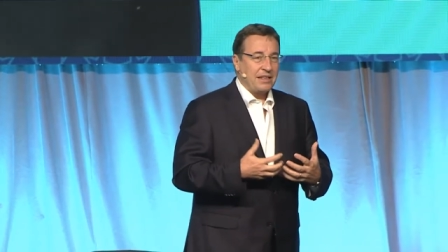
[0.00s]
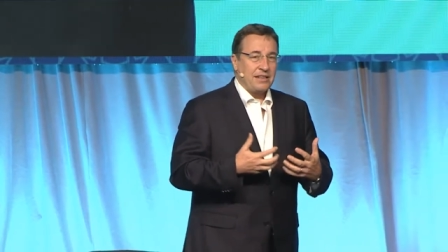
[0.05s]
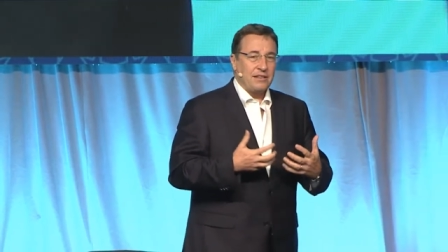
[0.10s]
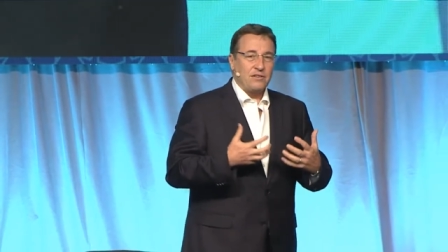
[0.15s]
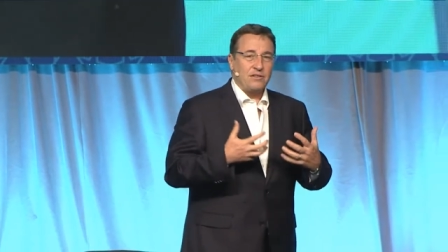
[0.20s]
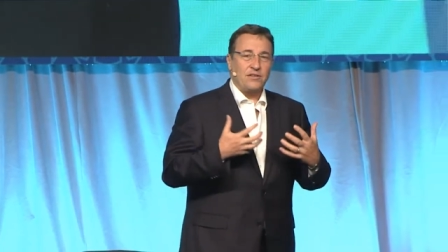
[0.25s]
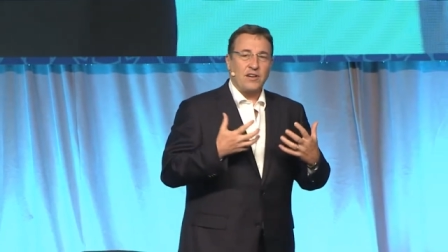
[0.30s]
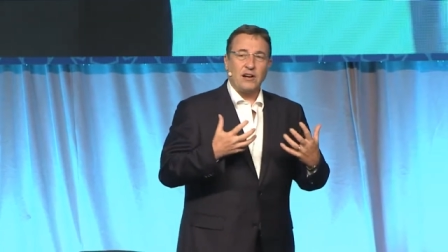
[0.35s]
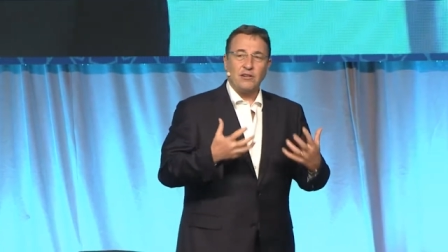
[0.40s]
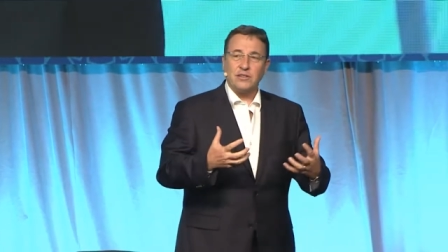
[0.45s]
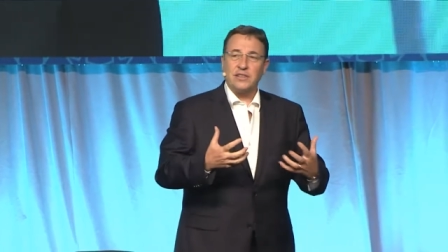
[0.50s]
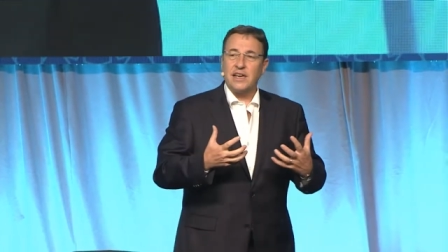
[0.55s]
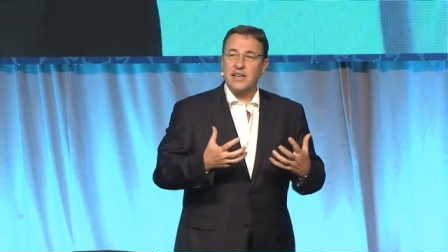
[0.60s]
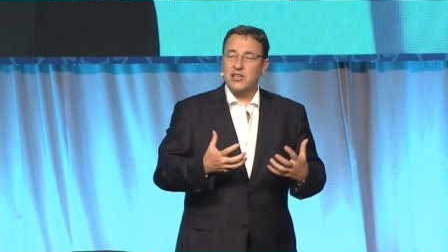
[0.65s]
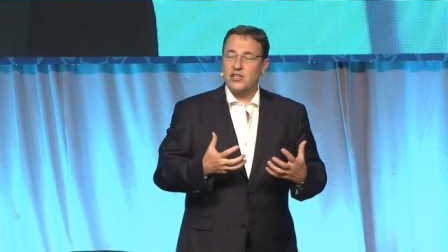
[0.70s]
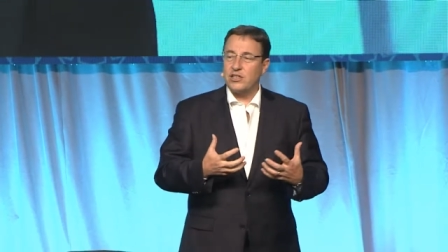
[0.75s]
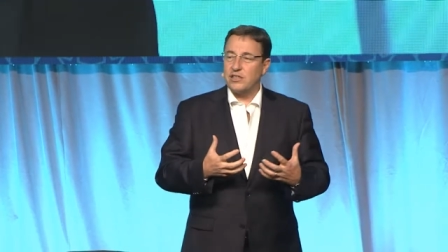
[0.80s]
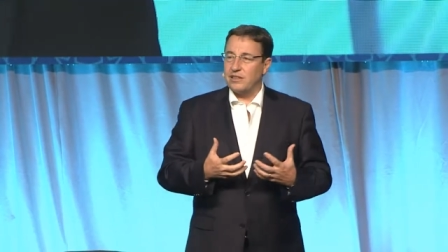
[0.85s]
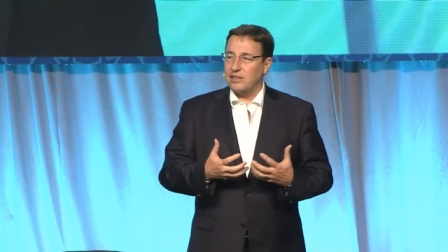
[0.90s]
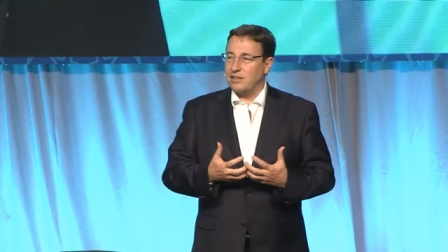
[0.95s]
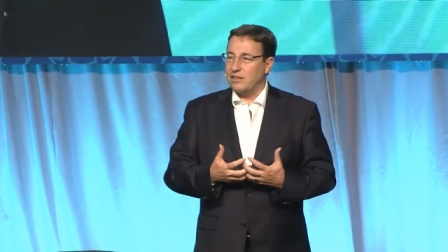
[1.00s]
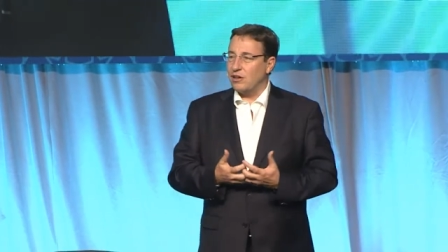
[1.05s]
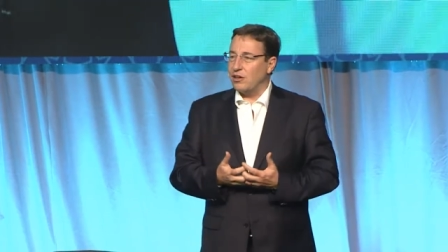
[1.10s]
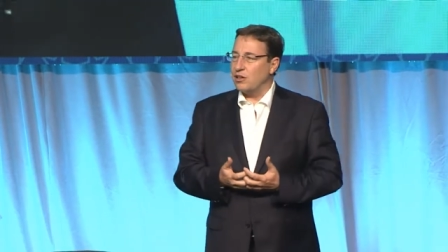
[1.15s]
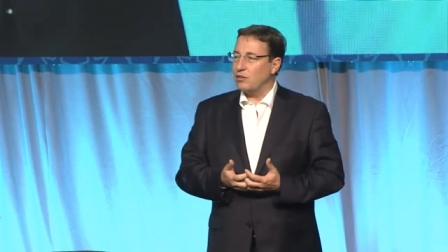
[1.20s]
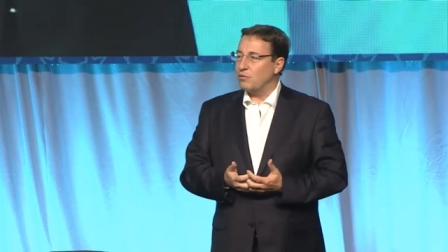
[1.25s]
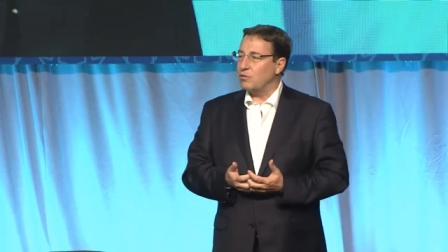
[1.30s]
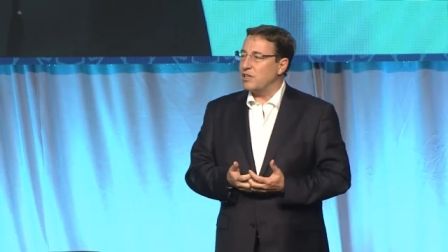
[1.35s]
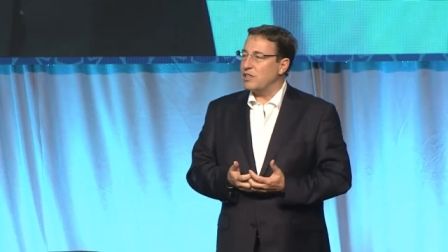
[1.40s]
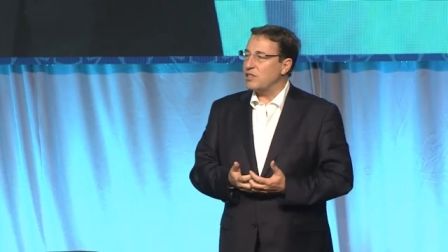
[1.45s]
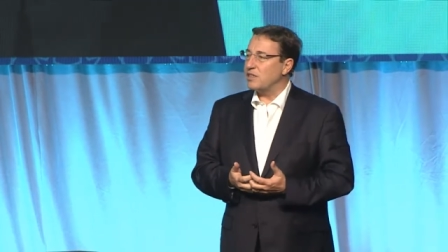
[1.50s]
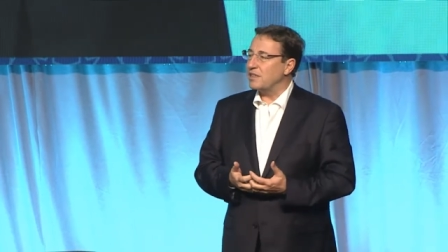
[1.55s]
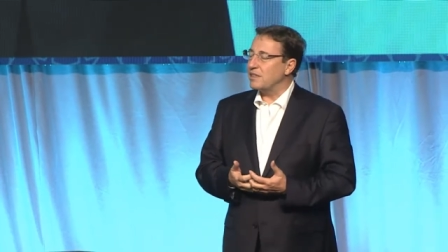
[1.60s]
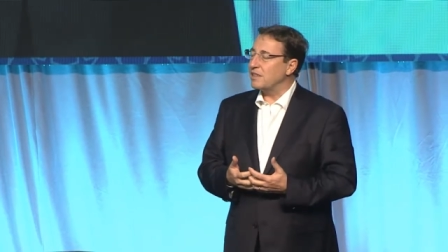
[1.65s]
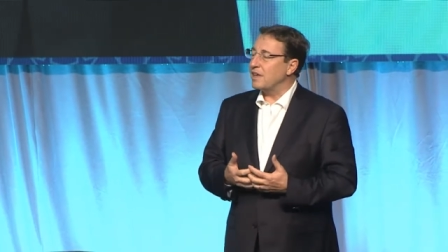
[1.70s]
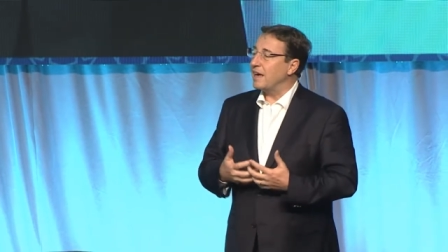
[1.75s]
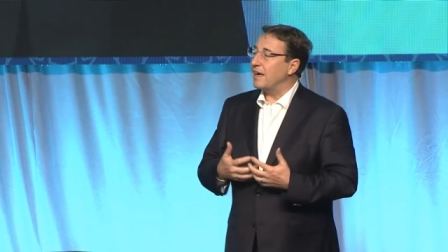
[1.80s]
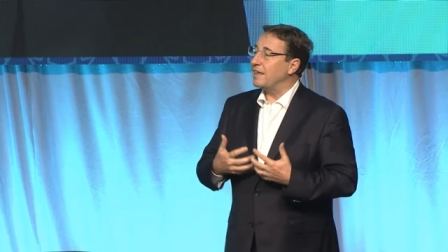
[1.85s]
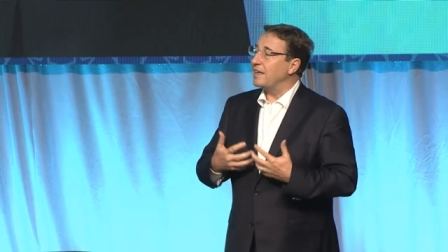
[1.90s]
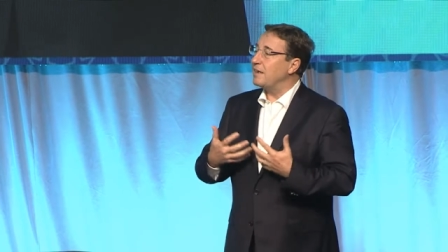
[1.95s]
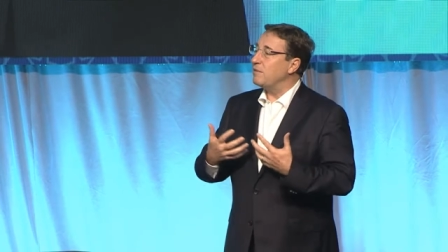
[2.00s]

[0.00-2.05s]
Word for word: foundation on which it can